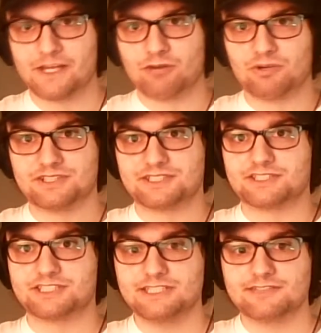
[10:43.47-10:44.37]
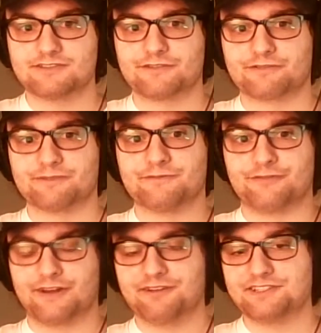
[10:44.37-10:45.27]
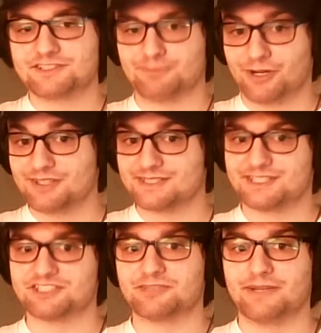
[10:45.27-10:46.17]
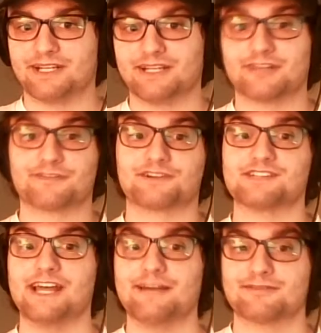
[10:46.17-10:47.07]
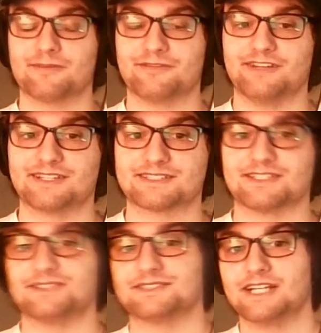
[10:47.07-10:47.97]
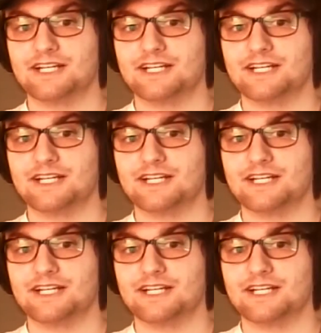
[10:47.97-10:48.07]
was a shift from very smart decision-making in the first half from the Phoenix Suns